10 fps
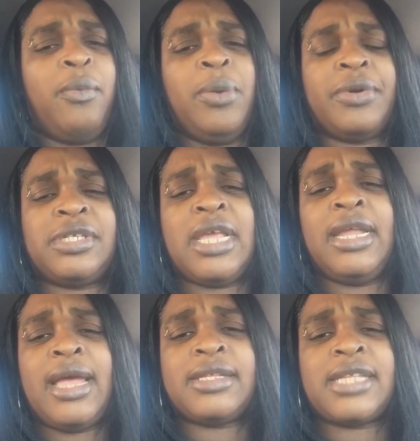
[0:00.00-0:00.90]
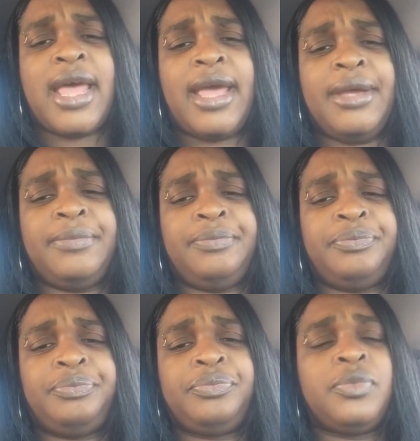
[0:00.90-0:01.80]
we were standing outside
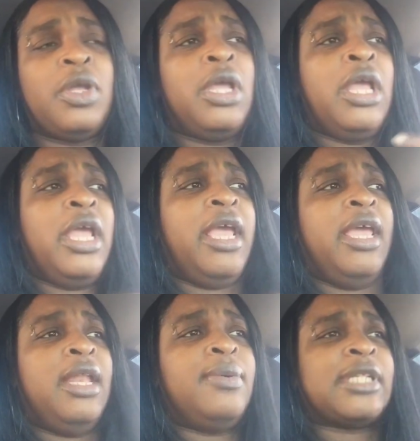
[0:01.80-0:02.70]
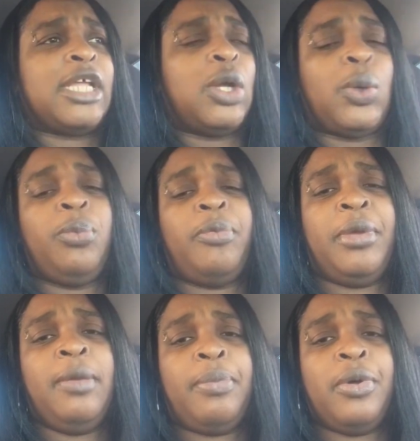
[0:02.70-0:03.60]
and it was like a group of
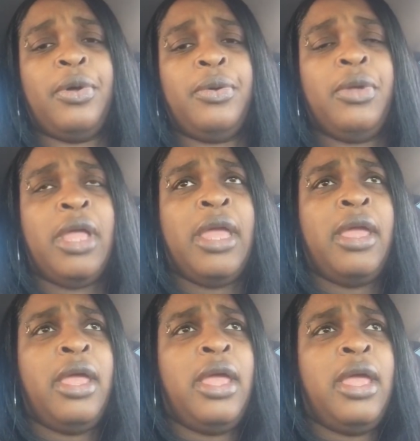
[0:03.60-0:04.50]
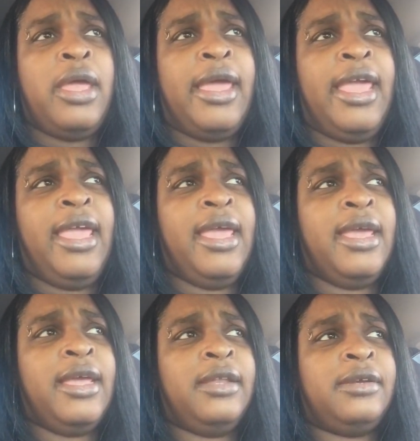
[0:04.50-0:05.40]
people
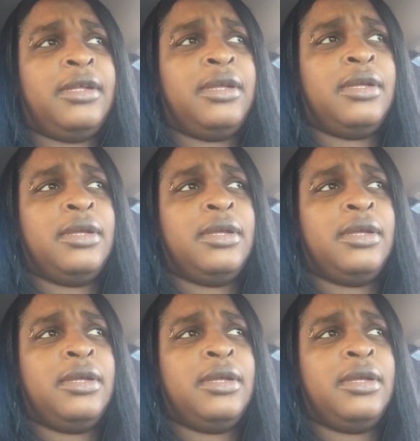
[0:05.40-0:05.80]
and